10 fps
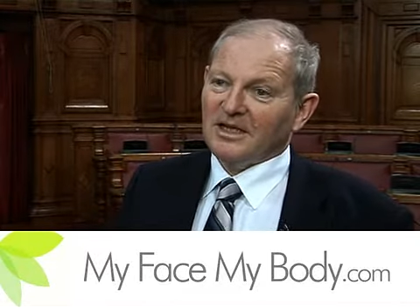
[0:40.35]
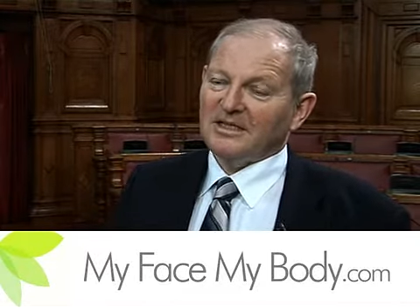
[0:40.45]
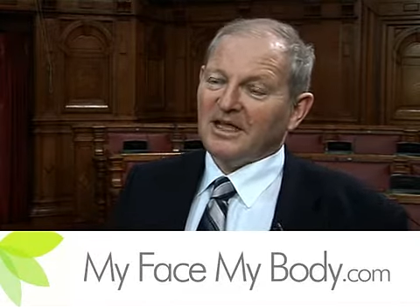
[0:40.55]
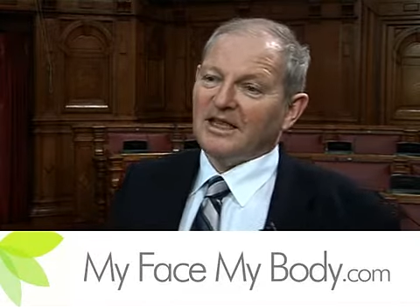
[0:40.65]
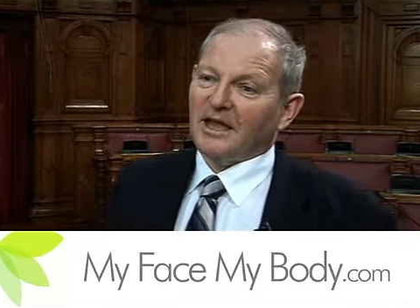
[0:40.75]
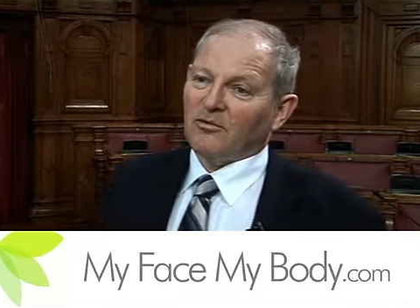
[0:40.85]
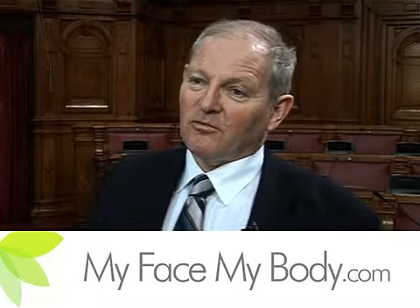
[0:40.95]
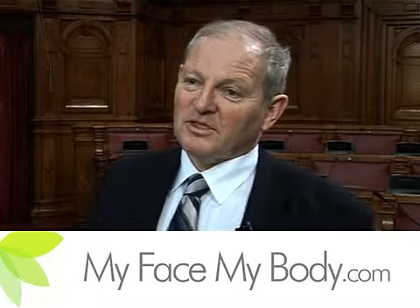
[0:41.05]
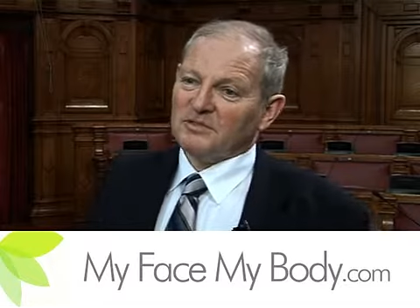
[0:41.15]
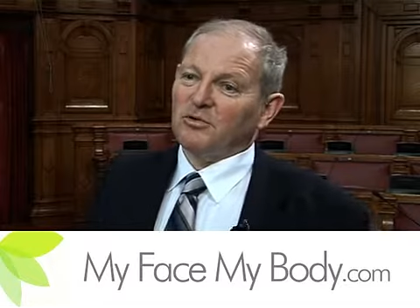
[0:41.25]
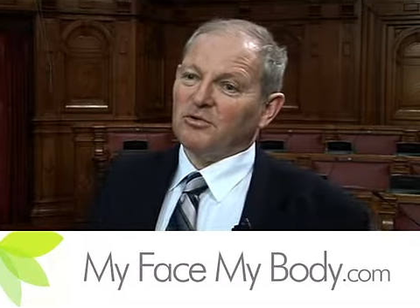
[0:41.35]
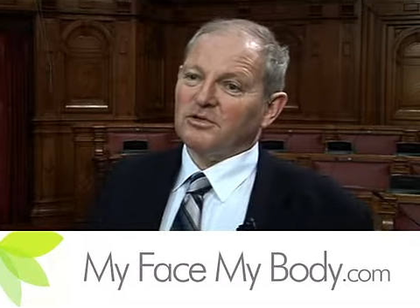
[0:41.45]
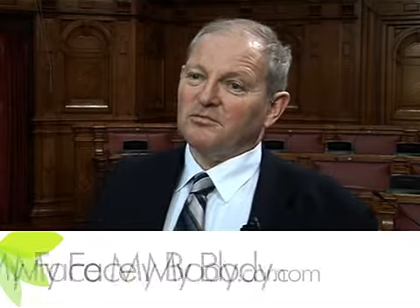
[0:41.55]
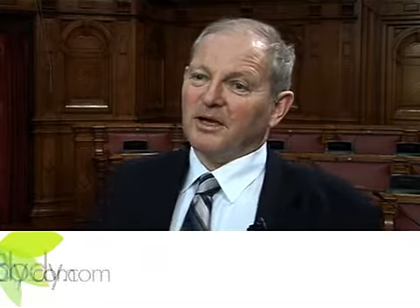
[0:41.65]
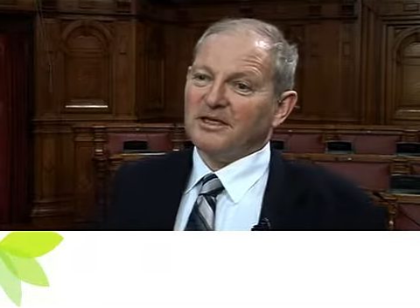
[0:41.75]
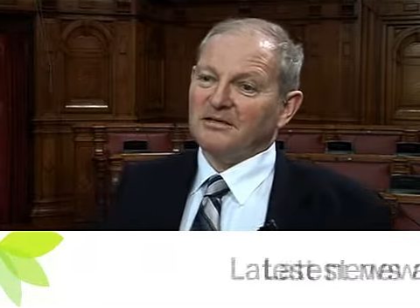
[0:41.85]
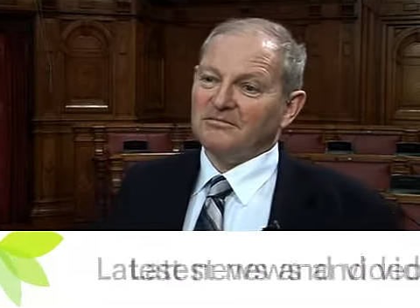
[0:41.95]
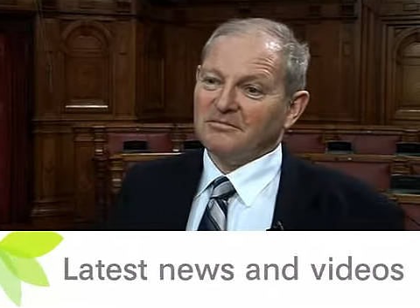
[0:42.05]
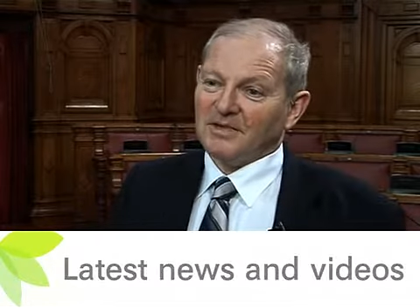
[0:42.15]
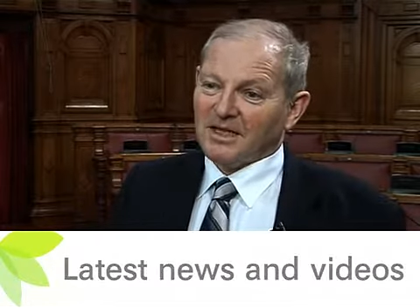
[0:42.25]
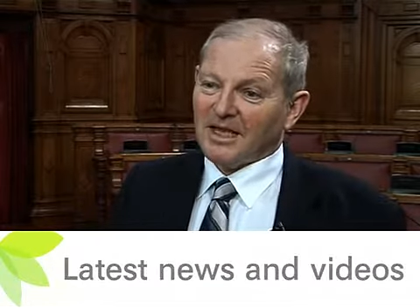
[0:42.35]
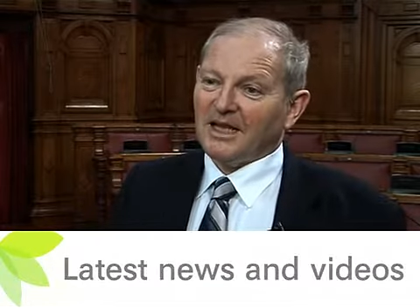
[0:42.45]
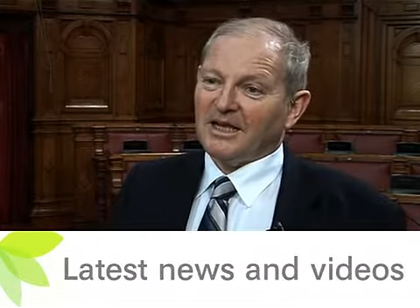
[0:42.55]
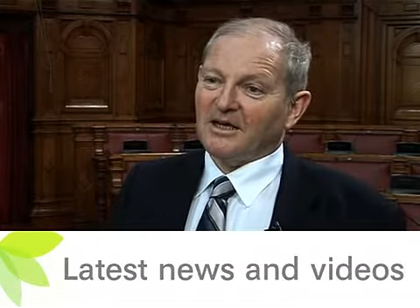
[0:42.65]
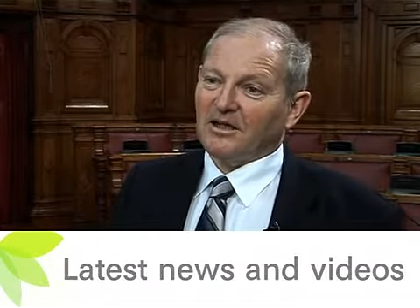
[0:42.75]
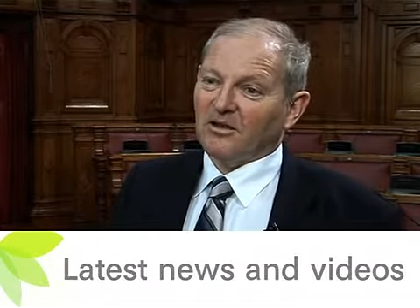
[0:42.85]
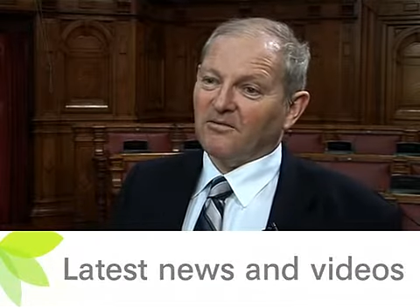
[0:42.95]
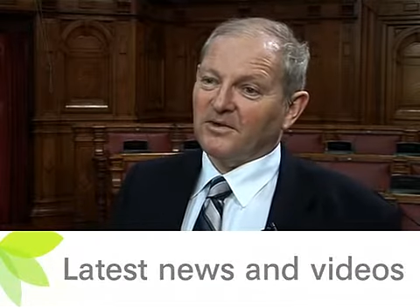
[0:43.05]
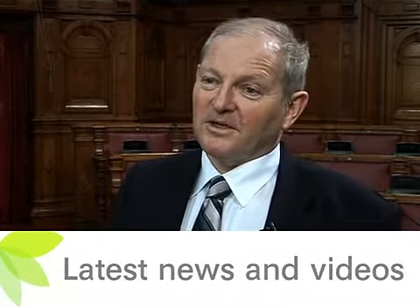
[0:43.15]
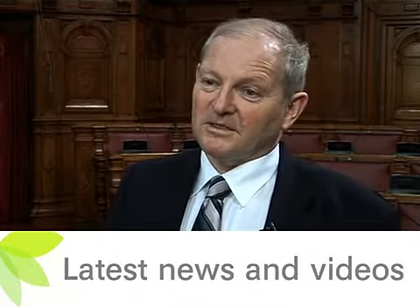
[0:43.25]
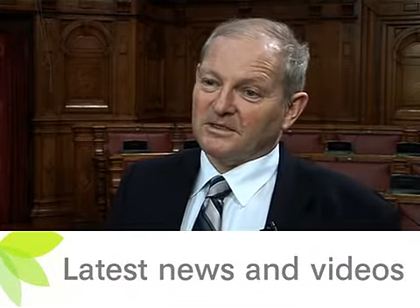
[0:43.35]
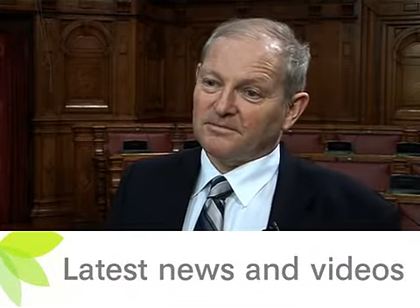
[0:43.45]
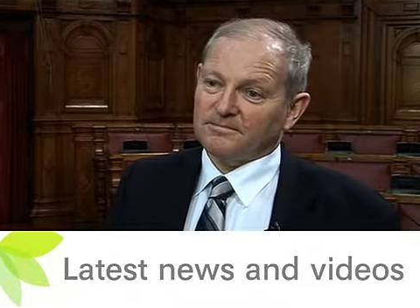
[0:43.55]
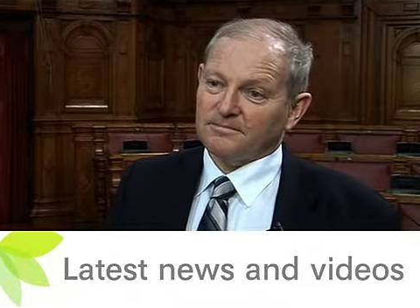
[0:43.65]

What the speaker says: then they will respond by healing a lot faster.